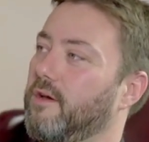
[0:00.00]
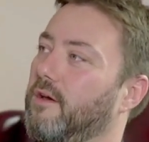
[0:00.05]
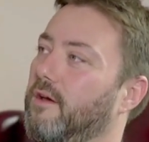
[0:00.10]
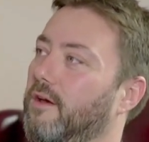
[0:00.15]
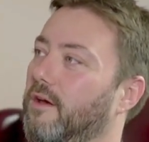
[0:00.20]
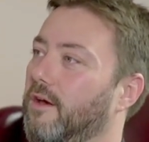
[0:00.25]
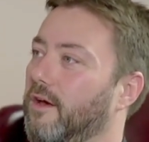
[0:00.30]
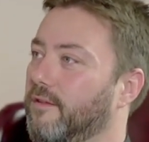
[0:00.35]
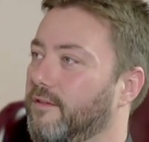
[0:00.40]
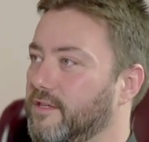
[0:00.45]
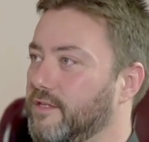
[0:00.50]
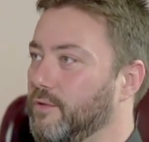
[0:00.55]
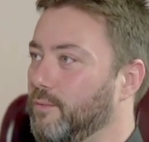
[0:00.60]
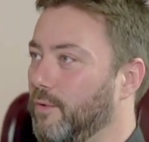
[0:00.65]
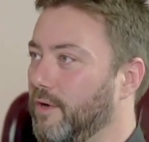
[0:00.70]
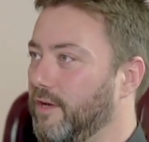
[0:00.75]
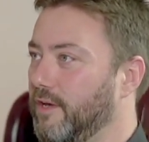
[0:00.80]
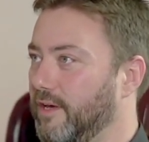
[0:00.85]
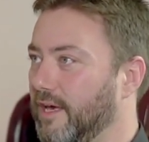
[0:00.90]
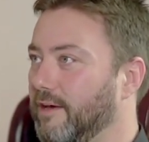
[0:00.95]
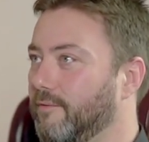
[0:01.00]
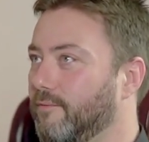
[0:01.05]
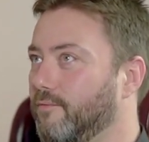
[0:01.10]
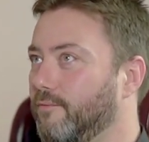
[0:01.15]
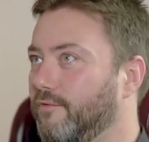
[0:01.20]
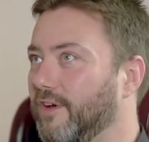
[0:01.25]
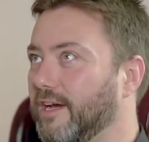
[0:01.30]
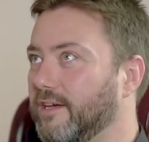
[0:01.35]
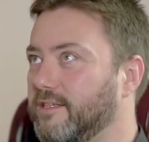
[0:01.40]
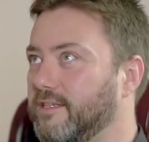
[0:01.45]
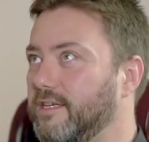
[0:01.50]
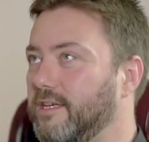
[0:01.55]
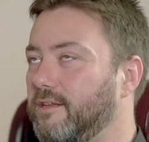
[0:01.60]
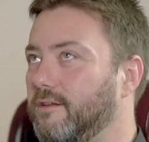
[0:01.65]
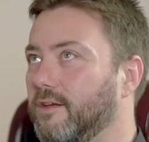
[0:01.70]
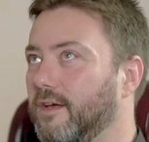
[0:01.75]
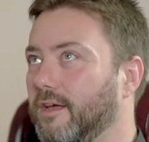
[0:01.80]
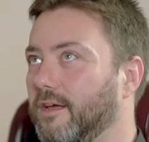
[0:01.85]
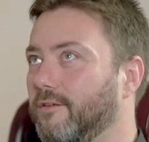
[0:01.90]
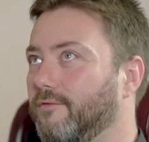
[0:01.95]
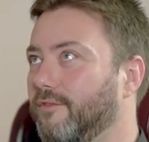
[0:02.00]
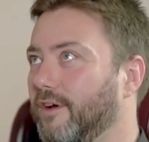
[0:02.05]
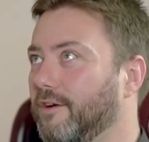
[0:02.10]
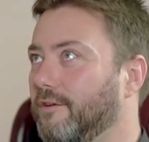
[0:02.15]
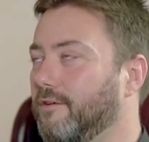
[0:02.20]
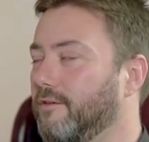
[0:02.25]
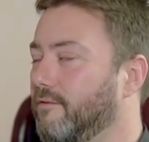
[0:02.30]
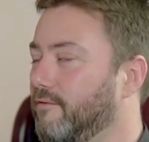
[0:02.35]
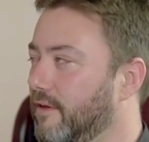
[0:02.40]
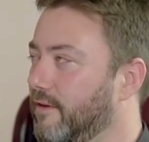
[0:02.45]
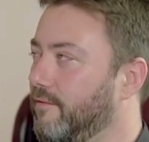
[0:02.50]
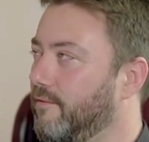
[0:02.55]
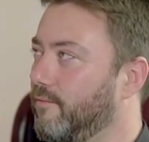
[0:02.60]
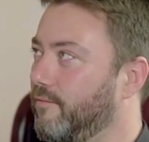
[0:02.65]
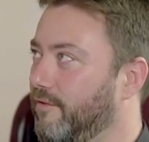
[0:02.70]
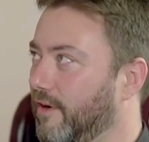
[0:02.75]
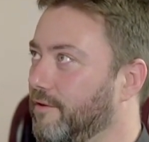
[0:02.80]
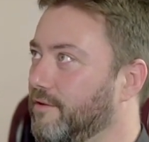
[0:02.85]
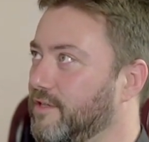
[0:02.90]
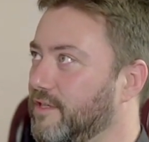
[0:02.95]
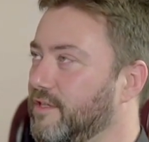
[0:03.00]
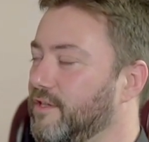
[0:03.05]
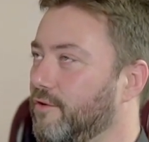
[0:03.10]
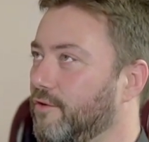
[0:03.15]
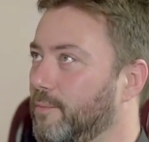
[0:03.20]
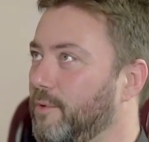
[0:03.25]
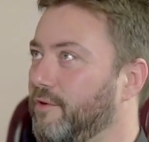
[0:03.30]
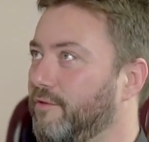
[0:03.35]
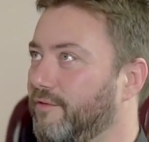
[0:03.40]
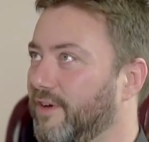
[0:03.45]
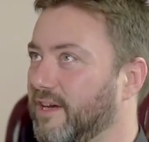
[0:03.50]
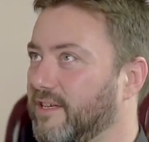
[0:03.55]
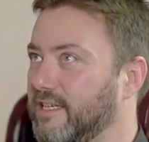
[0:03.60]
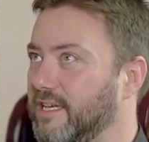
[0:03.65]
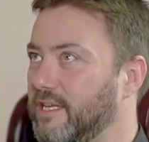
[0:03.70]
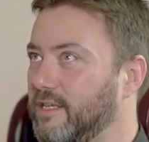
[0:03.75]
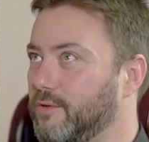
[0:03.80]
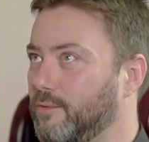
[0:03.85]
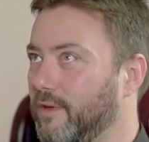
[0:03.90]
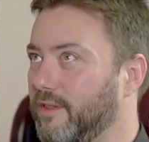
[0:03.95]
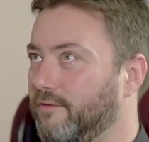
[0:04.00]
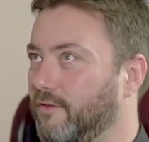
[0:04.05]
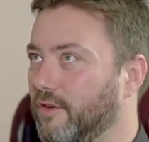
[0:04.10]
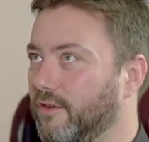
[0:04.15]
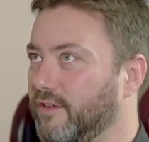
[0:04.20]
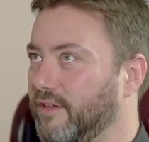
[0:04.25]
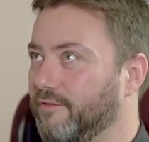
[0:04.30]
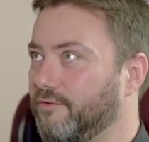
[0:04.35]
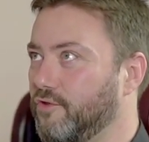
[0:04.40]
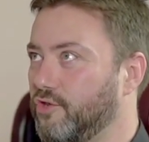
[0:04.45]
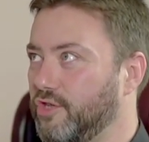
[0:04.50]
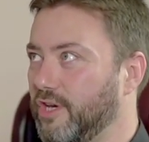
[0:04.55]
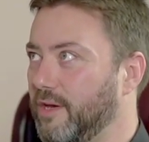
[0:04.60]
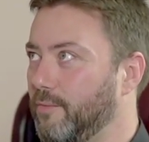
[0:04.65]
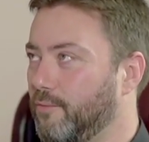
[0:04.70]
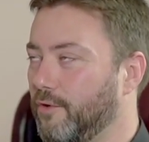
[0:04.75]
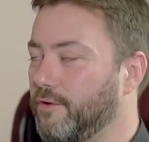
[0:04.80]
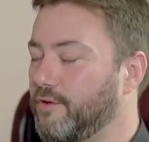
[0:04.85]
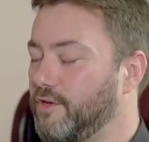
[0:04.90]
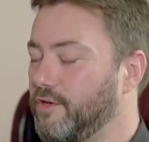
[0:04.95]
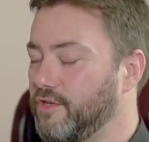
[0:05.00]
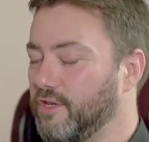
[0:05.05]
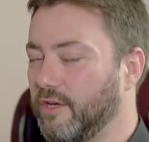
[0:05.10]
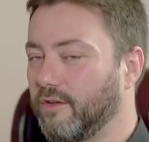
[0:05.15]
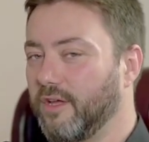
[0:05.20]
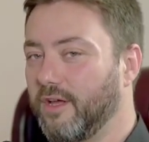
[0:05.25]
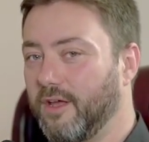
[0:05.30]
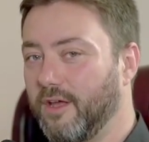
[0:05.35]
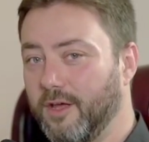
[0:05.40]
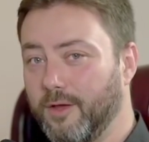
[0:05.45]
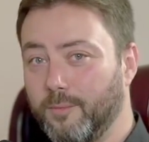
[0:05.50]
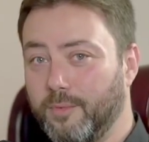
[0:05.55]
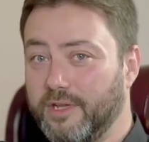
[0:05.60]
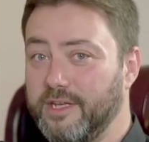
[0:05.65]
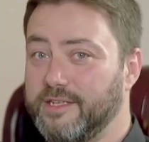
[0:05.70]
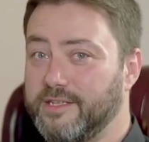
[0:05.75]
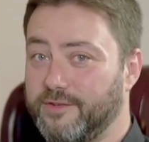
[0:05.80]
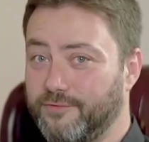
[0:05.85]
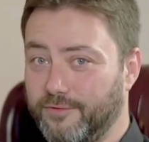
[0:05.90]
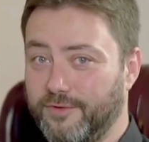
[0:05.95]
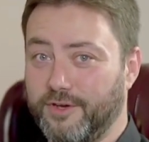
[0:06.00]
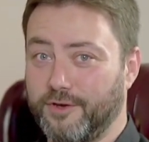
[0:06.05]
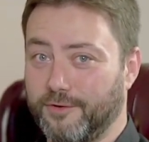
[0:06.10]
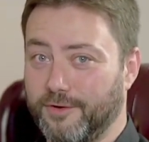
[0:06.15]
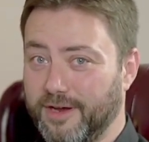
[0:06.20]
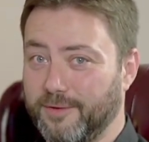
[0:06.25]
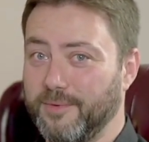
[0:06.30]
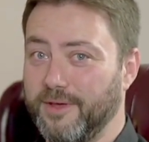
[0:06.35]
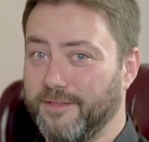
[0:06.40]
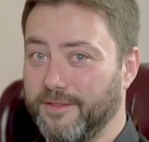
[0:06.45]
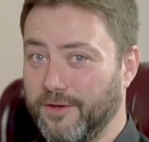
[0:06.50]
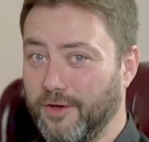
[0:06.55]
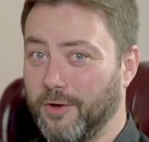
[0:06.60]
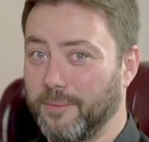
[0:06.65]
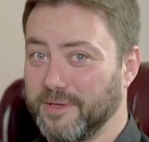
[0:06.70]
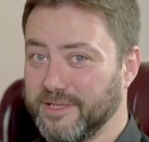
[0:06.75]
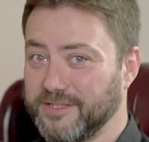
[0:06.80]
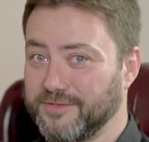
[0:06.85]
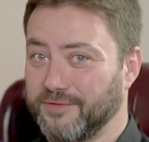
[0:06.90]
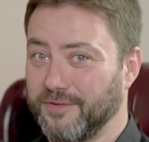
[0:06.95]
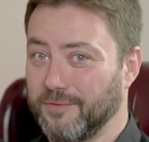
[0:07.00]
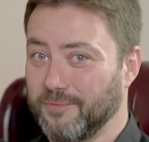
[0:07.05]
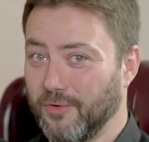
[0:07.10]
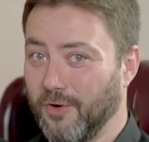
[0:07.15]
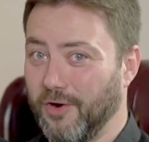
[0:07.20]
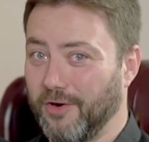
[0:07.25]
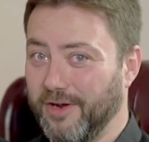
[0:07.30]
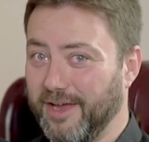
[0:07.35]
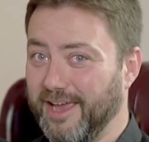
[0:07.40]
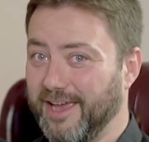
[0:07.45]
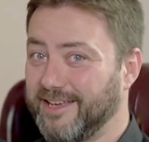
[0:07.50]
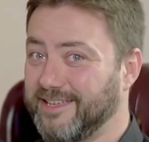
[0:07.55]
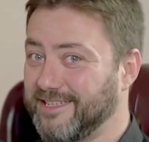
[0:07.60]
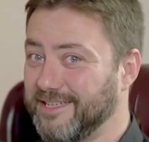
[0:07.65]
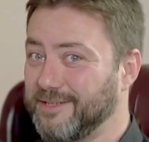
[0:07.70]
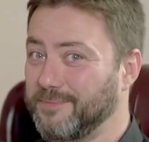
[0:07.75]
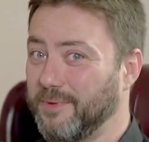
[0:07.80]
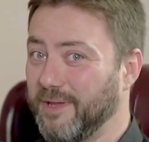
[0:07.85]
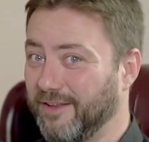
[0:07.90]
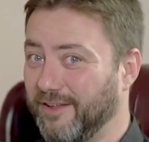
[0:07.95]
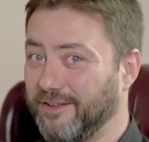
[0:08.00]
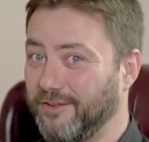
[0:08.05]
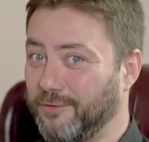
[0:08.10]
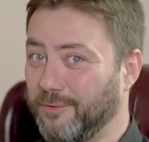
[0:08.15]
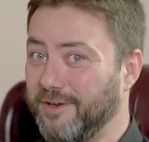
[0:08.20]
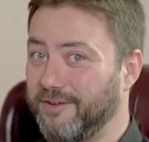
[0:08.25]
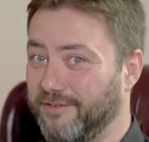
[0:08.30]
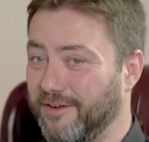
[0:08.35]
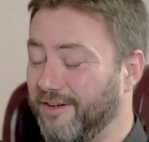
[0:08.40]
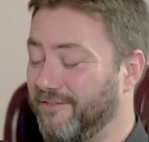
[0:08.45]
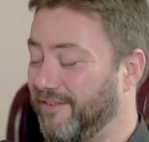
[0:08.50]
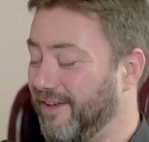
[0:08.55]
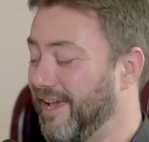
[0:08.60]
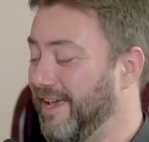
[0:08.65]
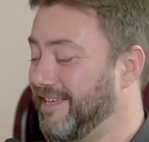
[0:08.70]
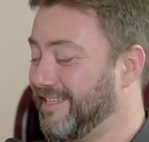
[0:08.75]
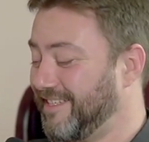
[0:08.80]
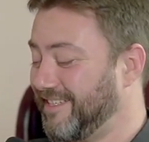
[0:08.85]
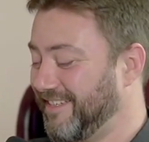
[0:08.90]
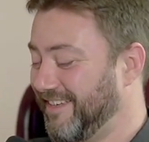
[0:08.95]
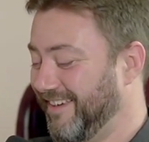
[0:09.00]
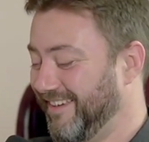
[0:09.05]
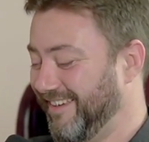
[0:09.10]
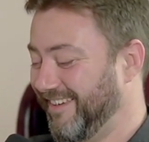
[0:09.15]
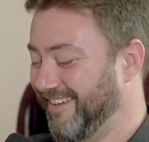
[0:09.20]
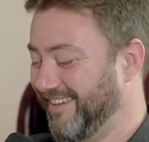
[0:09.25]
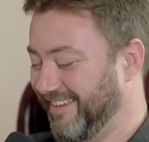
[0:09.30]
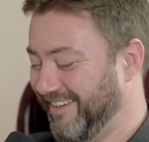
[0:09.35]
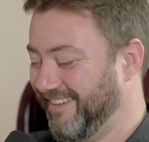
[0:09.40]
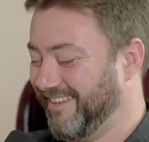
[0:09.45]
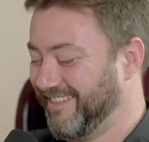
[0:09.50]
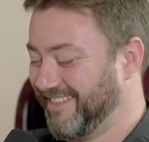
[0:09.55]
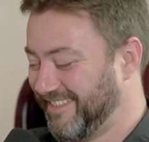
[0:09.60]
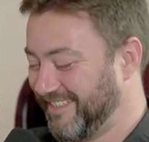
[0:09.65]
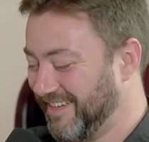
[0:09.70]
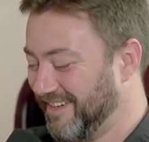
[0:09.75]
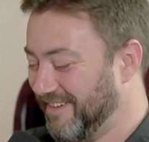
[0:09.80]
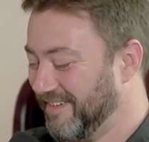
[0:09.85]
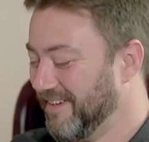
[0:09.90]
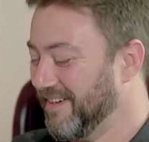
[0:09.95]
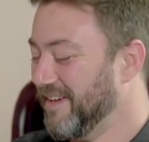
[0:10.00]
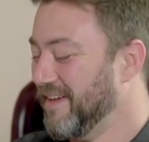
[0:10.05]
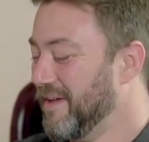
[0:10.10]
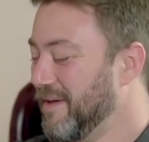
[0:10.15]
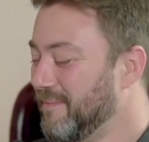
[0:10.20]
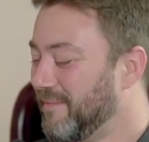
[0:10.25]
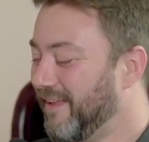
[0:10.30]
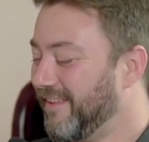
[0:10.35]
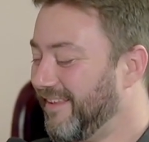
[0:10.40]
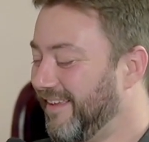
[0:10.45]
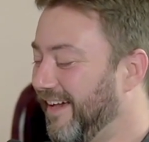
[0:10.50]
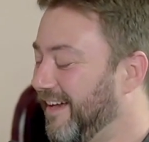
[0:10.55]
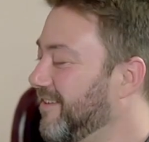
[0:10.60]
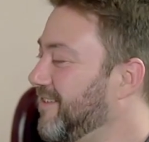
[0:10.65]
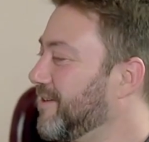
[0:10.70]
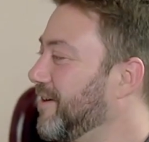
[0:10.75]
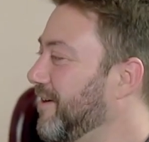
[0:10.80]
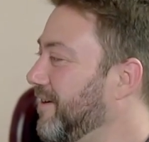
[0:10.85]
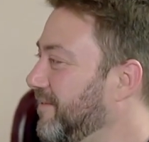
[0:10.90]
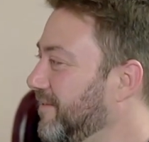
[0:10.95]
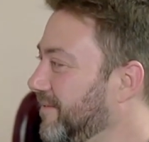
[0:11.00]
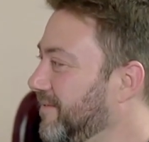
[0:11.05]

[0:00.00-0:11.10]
This is why you get viruses that are immune to vaccines, where they've got a different shaped protein shell. Please correct me in the comments if I'm wrong here, because it's been like 25 years. So, but yeah, sorry, go on.